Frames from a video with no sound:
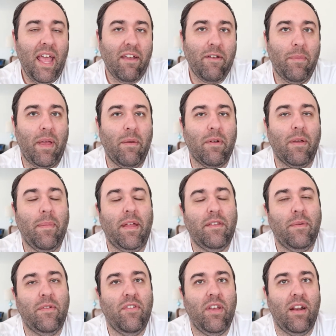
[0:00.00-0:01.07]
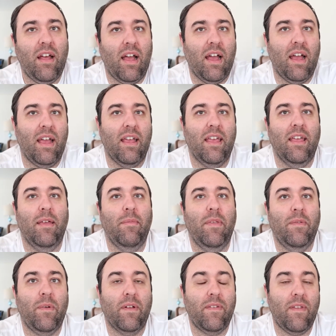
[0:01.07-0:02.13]
Hey everybody, welcome back to my channel. I am
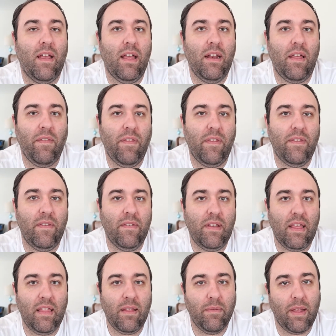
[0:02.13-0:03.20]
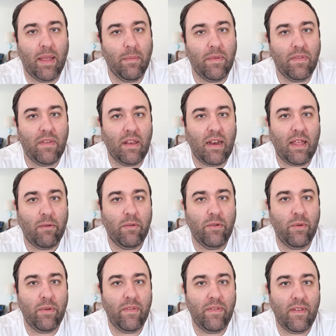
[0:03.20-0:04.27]
Isfoxan and this is Daily Rambles. Today we're
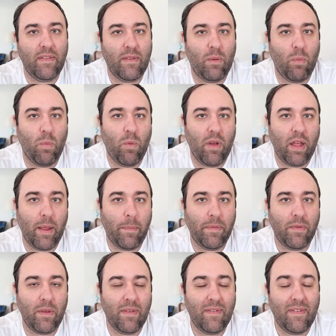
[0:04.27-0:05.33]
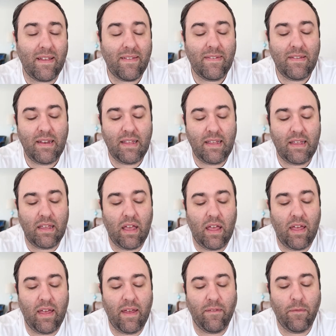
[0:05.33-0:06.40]
doing season 1, episode 60
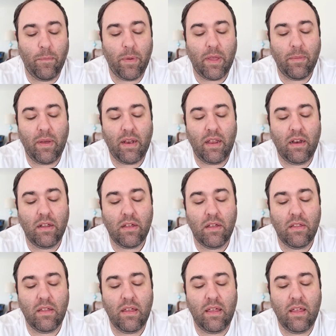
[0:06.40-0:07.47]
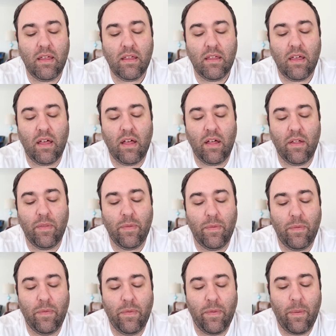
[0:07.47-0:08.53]
of Pokemon Indigo League called
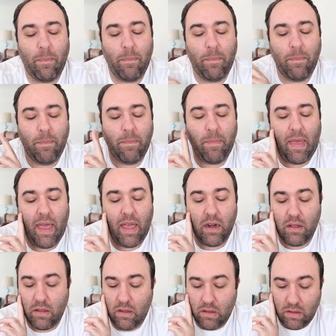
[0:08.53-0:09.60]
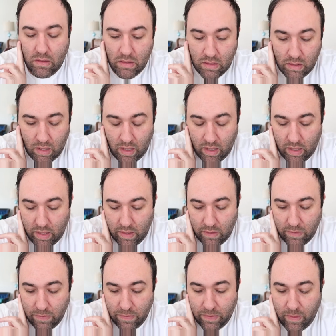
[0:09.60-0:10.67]
The Battle
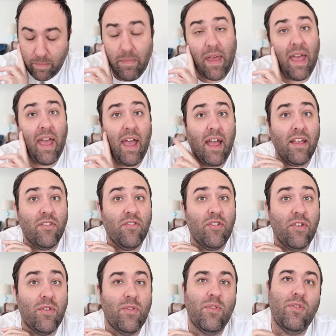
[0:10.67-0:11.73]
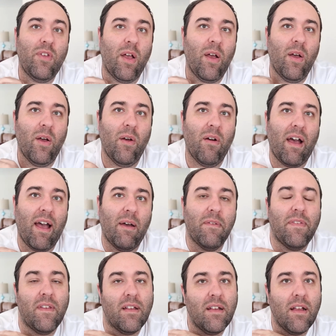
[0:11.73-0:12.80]
of the Badge. So I
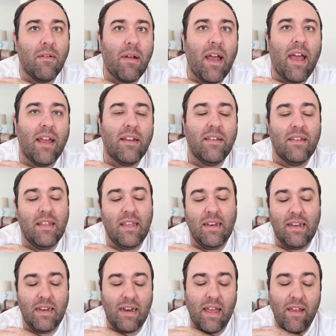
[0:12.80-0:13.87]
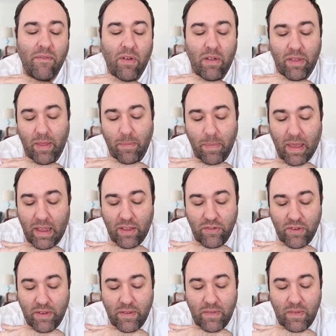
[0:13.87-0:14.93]
was incorrect. He did not have all 8
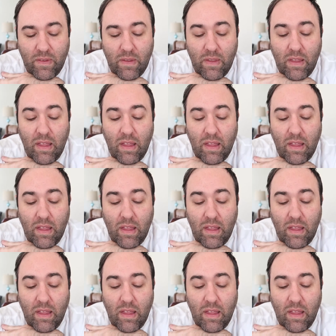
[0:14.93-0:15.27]
badges.